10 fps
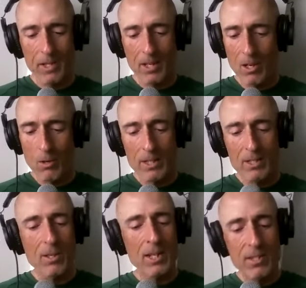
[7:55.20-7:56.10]
you know,
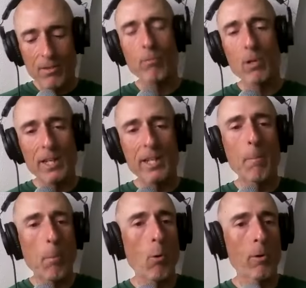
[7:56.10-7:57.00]
it's a, it's a really
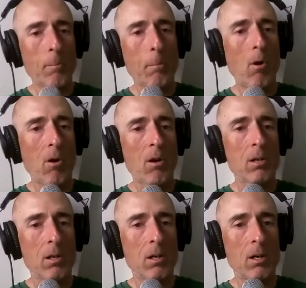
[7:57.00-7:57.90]
important part
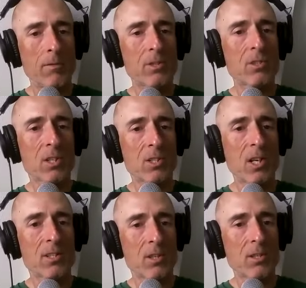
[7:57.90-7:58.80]
of the
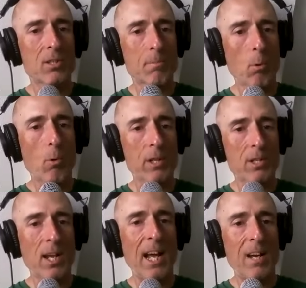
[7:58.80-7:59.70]
success of this sport
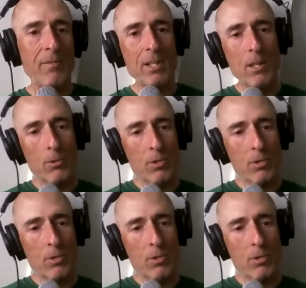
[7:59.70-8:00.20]
is having those